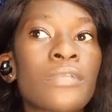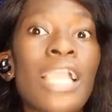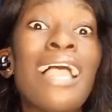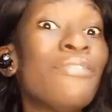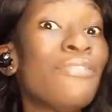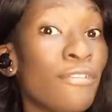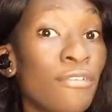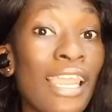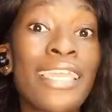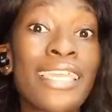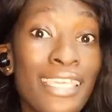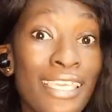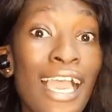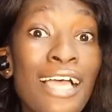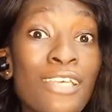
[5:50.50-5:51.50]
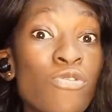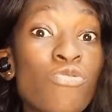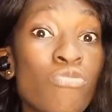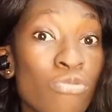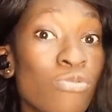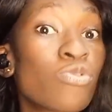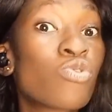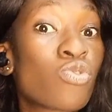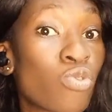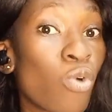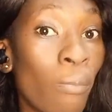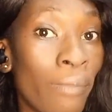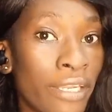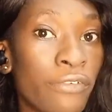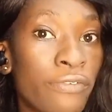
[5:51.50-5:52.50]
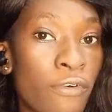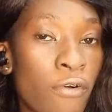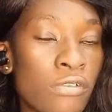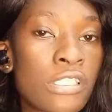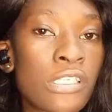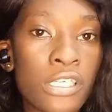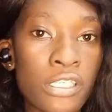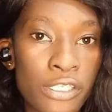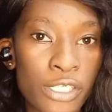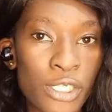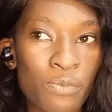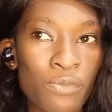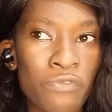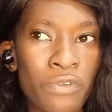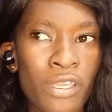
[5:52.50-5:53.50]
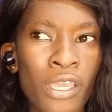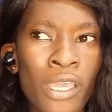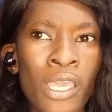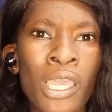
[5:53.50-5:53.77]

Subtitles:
I feel like he has so many faults in this movie.